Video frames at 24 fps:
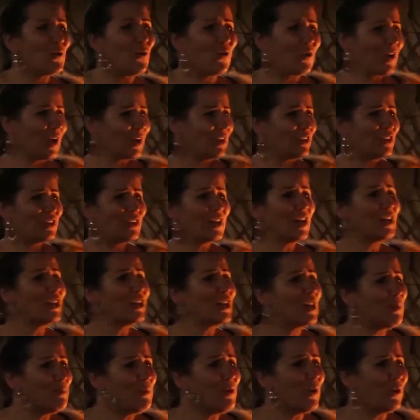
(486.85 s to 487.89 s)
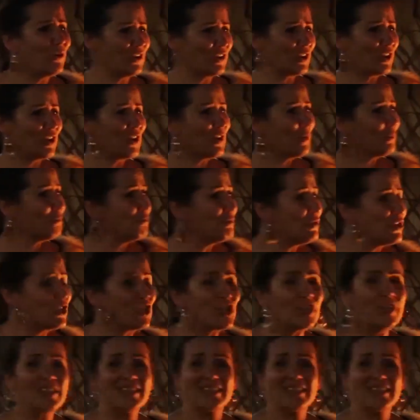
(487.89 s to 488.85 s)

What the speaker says: come. You go along